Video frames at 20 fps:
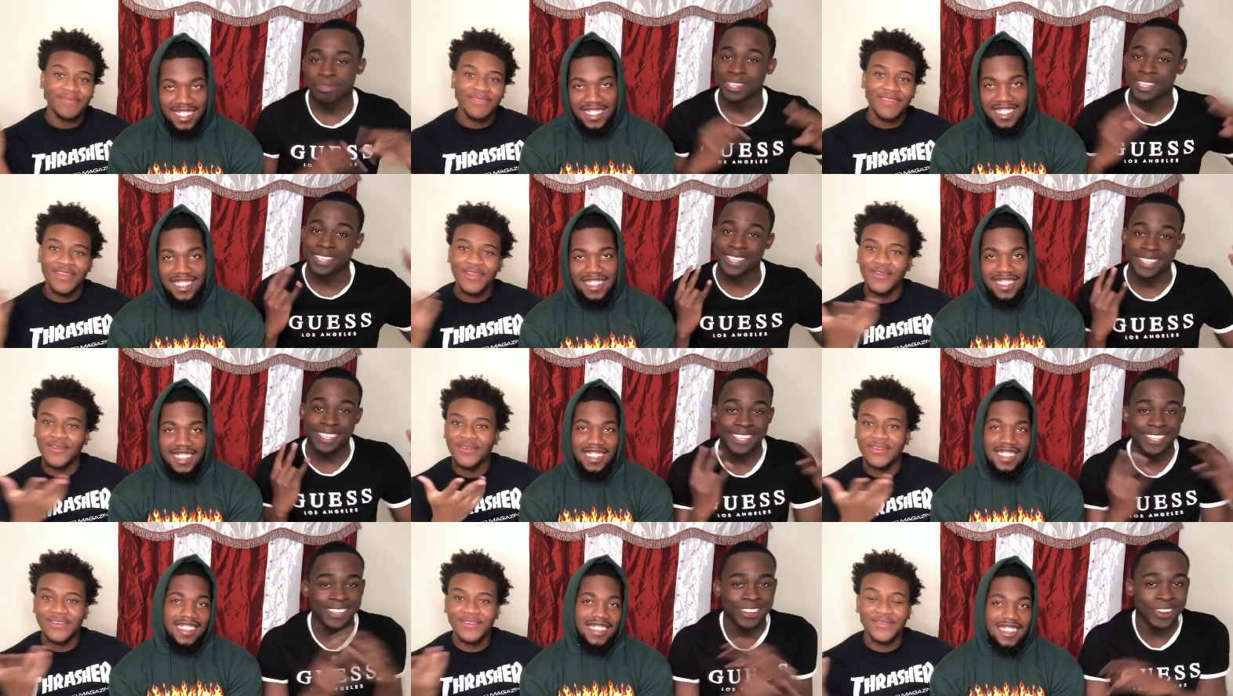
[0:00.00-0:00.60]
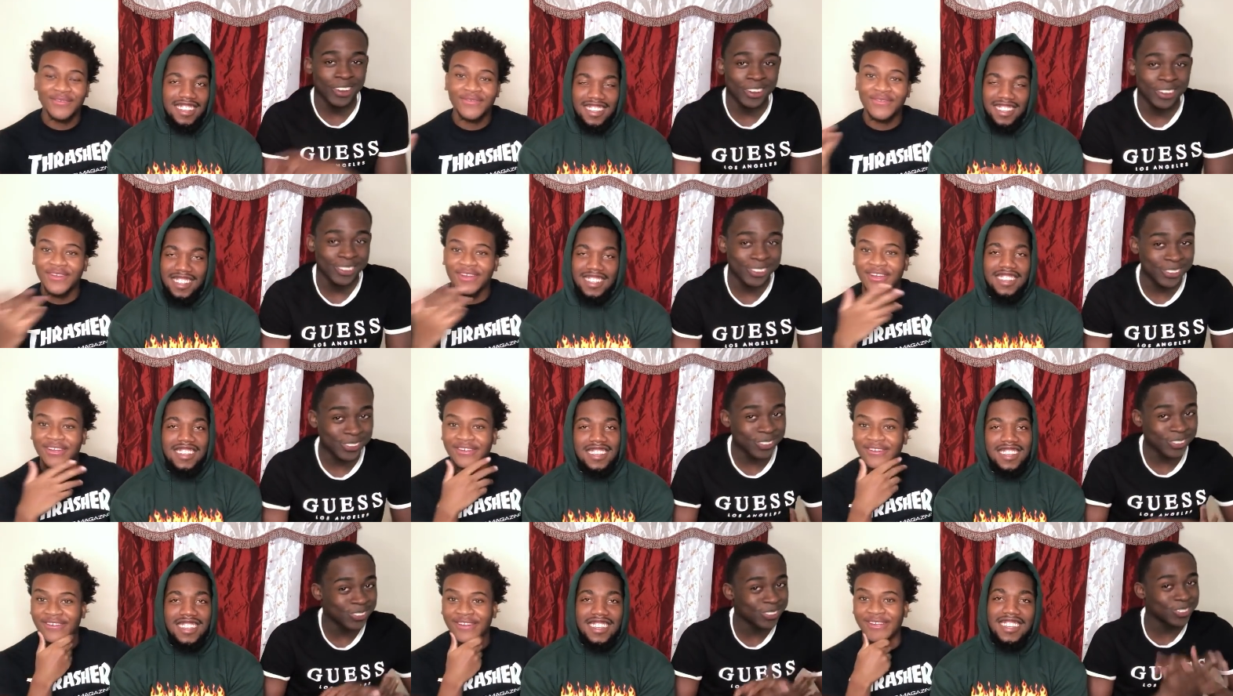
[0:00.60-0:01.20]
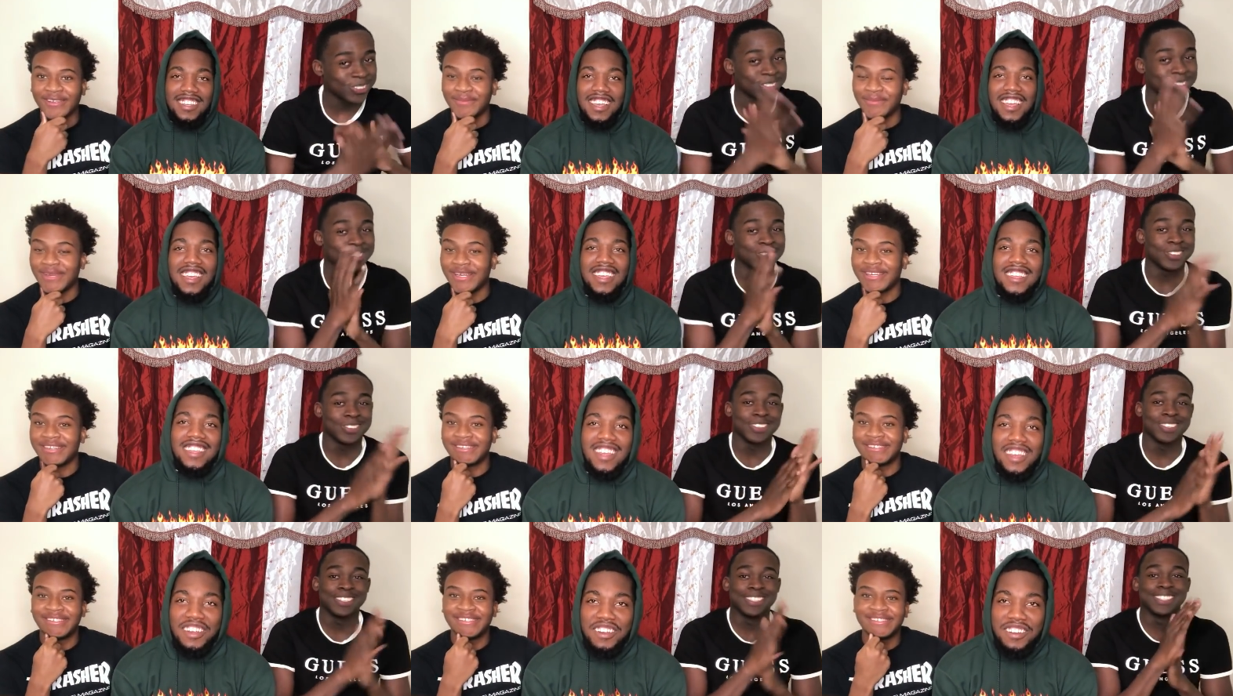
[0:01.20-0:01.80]
Speaker 1: Yeah, need y'all already
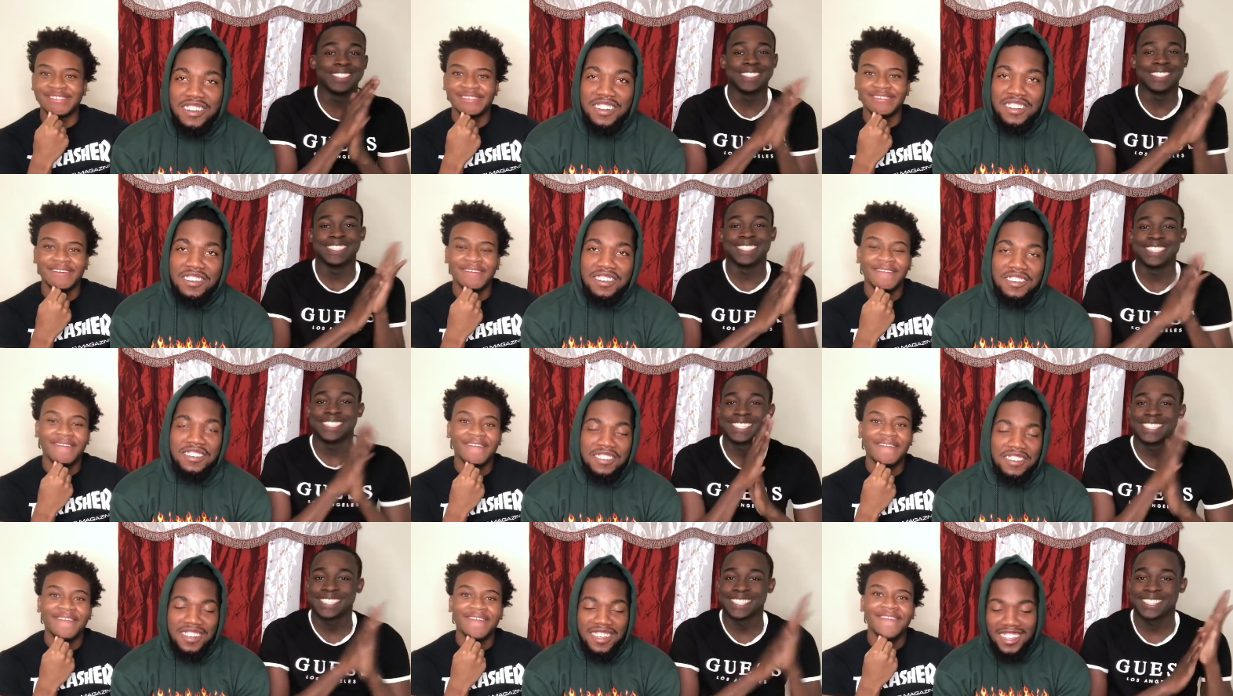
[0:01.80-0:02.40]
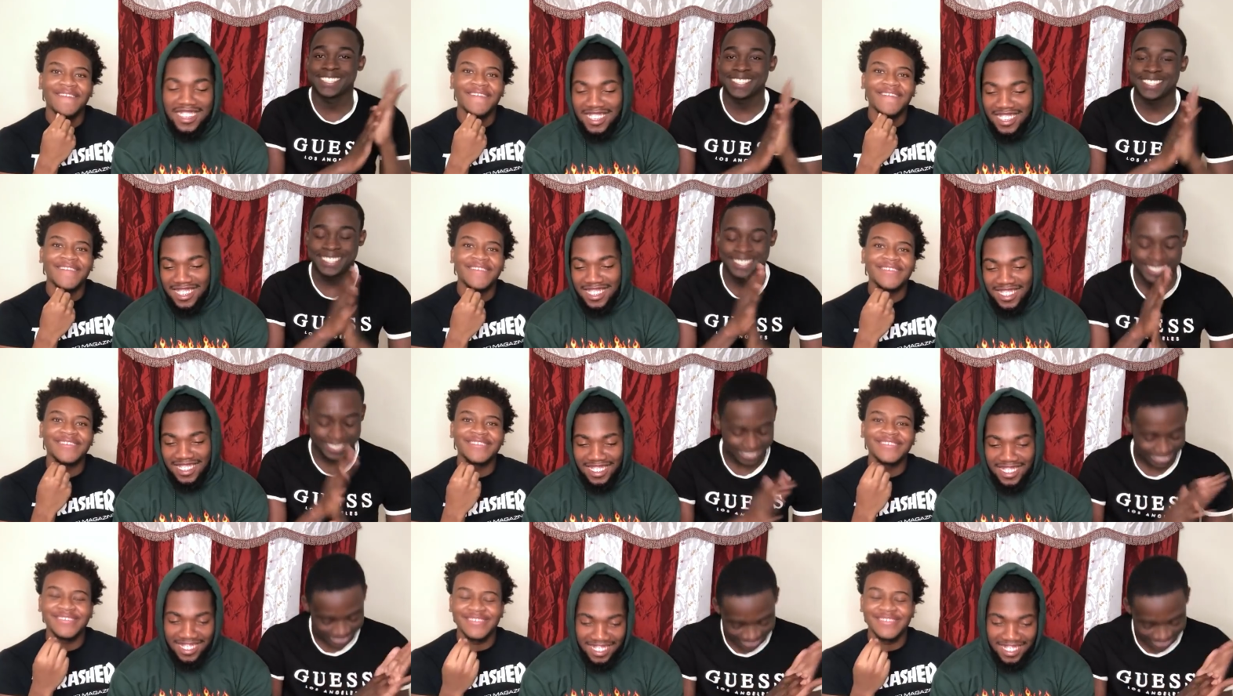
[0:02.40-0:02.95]
know. Y'all already know uh,